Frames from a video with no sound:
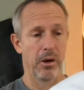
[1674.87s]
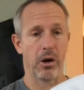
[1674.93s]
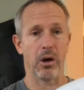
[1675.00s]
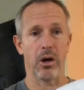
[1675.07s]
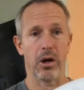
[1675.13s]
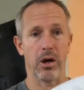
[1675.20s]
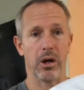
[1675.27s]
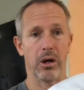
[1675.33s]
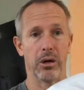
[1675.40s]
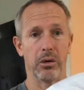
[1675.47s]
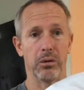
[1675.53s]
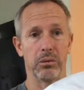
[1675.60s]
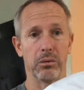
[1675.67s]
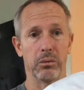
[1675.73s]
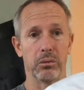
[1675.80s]
uh,
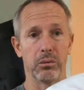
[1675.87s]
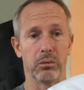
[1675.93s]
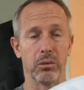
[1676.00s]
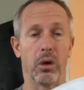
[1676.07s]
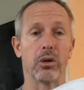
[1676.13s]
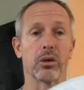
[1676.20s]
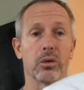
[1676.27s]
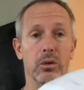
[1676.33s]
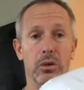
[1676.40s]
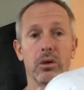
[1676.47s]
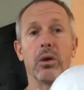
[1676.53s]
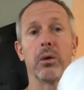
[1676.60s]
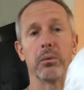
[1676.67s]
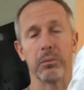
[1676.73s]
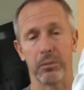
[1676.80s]
also is,
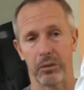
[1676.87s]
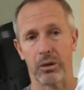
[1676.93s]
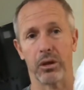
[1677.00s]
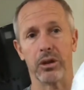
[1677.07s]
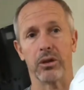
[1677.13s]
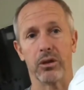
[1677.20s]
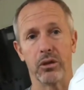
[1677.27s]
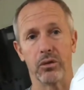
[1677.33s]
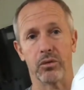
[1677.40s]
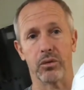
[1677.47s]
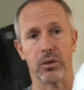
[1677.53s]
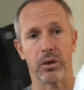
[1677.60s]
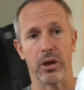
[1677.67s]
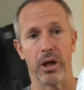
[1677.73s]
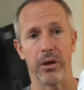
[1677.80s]
oh, sorry, it's used
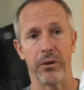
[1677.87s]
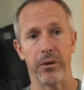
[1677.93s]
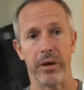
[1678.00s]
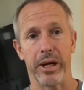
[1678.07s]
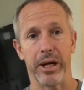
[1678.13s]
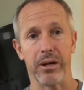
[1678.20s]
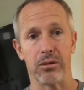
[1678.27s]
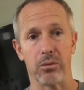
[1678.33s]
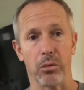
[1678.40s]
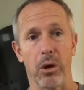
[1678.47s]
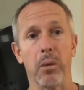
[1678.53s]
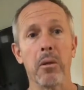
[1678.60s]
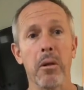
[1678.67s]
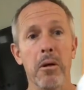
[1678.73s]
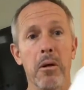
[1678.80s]
for under eight as
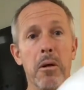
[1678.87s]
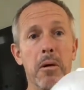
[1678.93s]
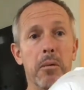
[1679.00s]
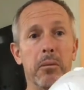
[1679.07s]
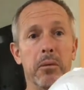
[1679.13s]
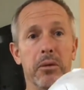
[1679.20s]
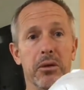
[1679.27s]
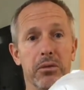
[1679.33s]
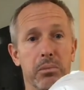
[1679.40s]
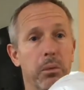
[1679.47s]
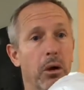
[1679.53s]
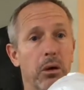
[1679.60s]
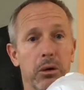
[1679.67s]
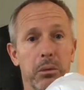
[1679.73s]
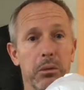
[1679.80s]
well. This
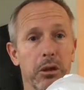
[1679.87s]
ball could